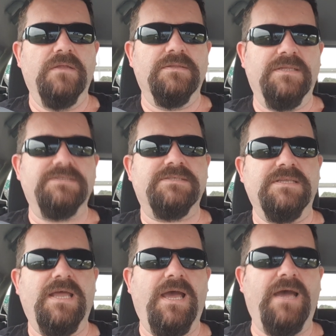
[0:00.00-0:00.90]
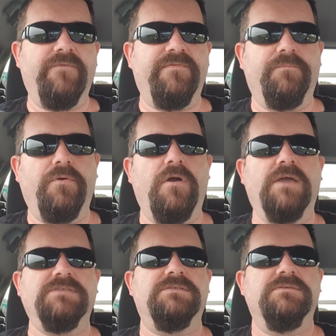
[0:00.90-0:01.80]
less than half the
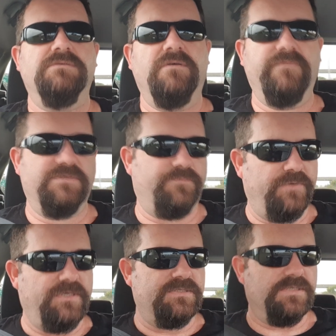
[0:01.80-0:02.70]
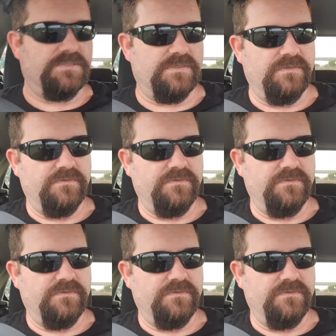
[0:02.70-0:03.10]
price of its predecessor,